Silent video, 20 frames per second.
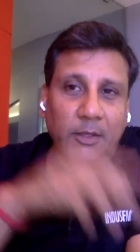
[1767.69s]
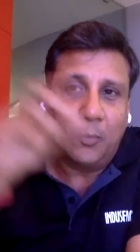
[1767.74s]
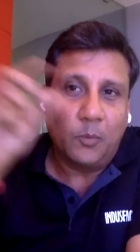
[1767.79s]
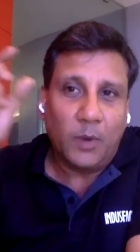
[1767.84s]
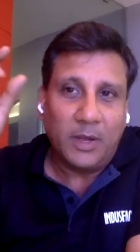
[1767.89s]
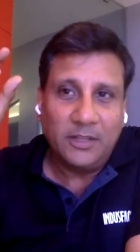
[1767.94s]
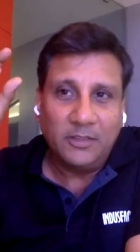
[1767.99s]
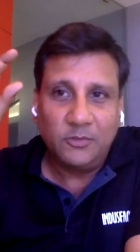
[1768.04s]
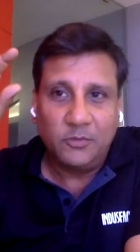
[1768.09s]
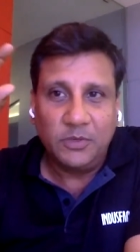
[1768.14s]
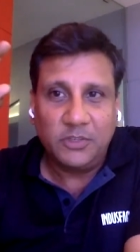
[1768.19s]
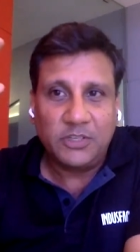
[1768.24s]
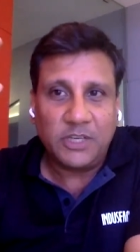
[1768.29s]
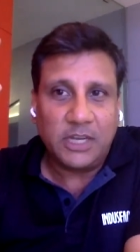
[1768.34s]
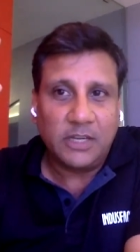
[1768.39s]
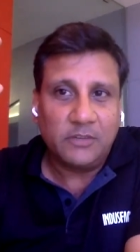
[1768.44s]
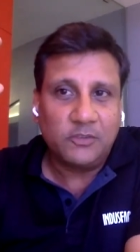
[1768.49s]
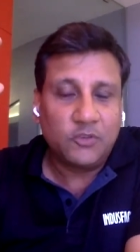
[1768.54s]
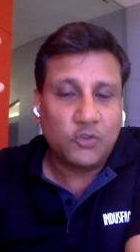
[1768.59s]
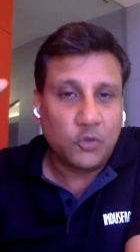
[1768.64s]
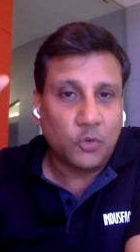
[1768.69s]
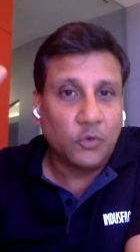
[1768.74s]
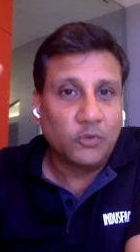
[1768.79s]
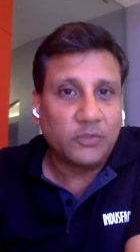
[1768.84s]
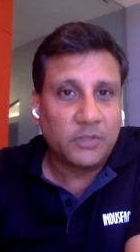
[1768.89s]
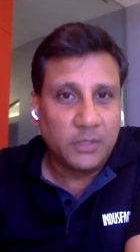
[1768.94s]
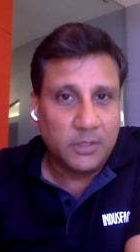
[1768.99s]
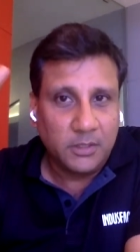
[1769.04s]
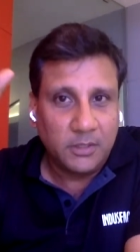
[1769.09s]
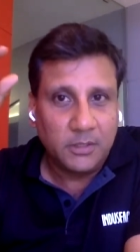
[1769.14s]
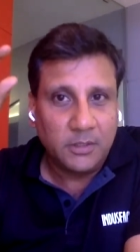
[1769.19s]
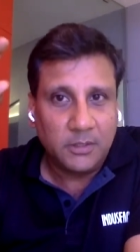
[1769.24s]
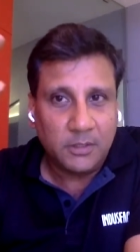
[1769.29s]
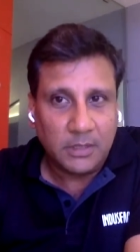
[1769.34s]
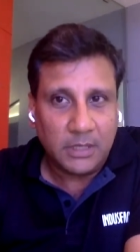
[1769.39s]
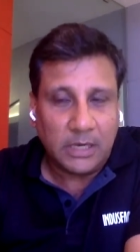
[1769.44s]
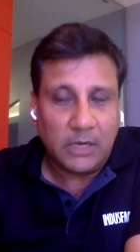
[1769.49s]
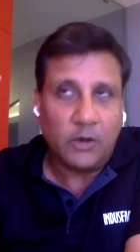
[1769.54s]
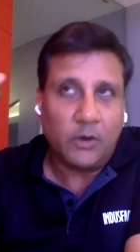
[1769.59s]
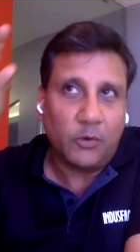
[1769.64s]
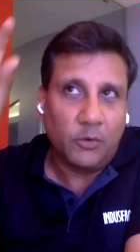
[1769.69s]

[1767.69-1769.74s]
the ones which are chosen